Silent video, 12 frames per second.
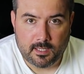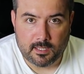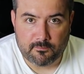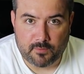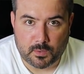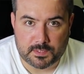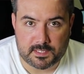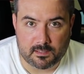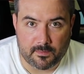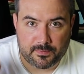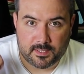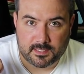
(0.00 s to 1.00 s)
and focusing
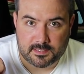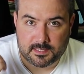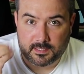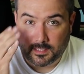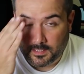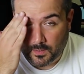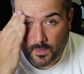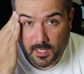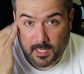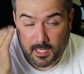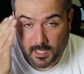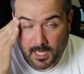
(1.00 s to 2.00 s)
on things that,
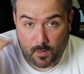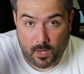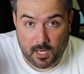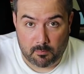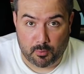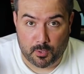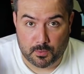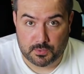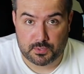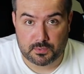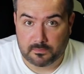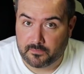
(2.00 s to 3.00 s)
how I
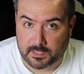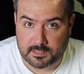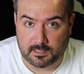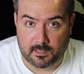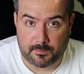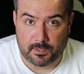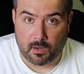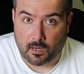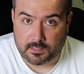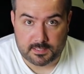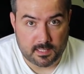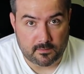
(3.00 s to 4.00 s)
approach fixing up the
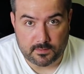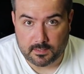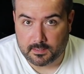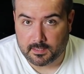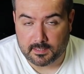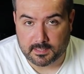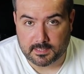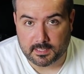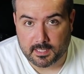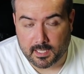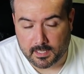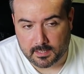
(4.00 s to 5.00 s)
RX-7 and things
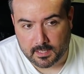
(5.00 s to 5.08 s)
like that.